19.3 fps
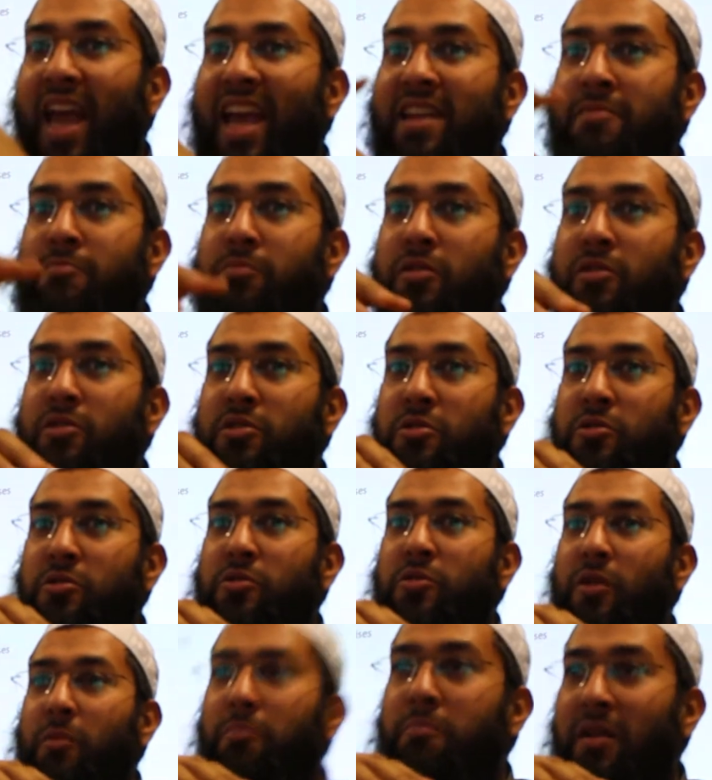able
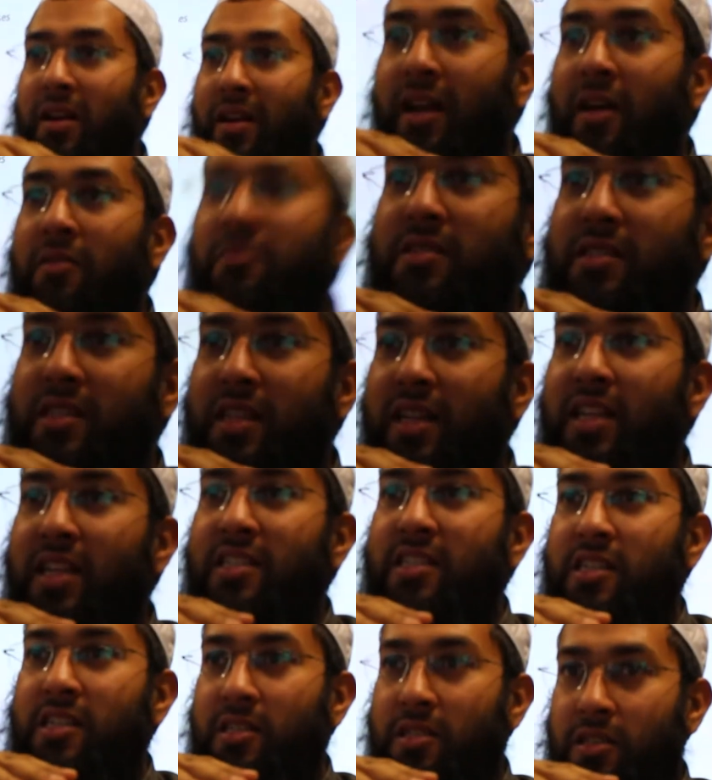to pronounce the
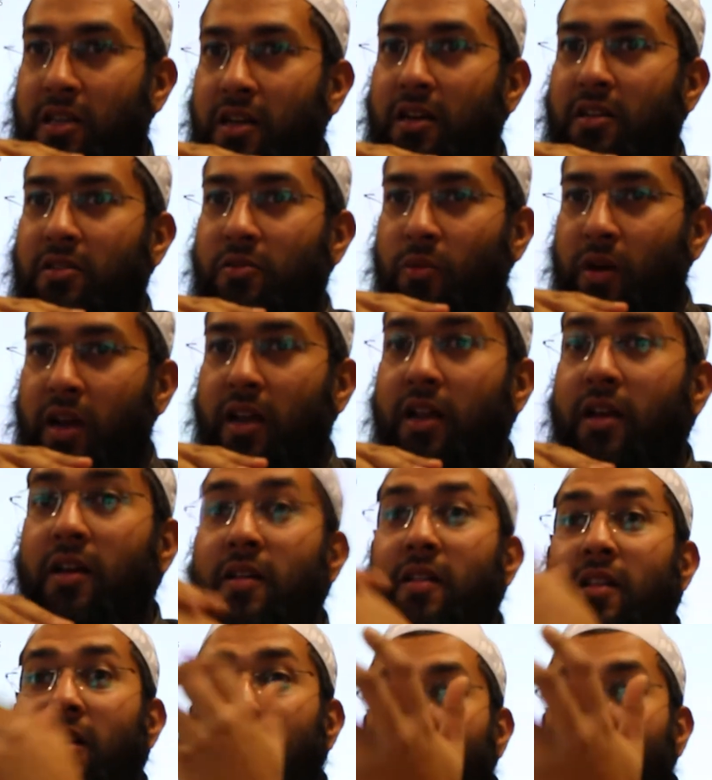letter daad well.
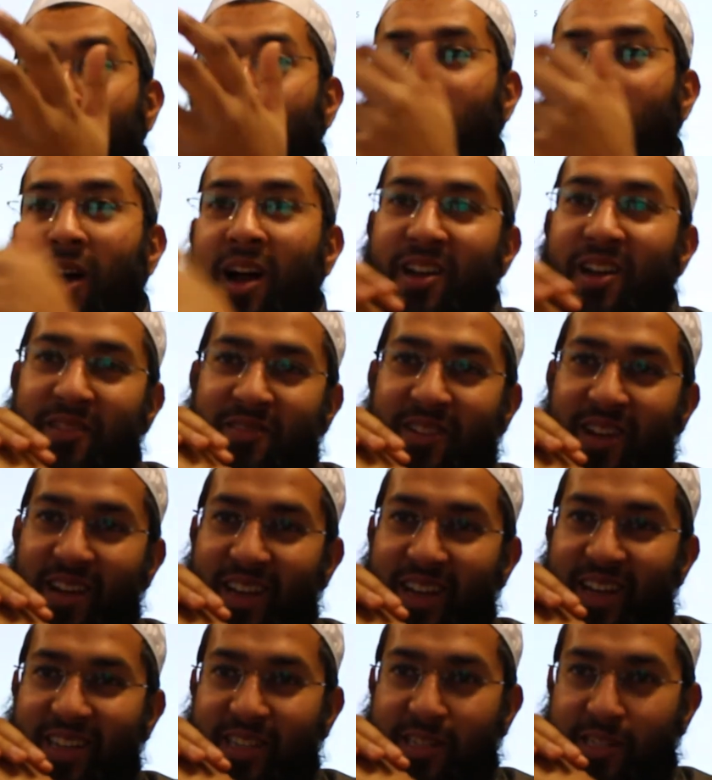What kind of
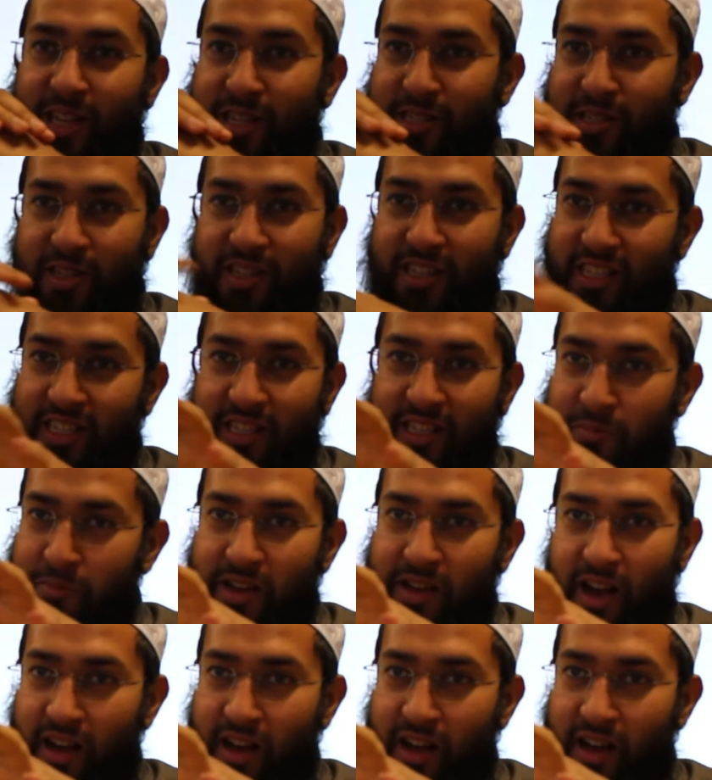tongue exercise? So this is a bit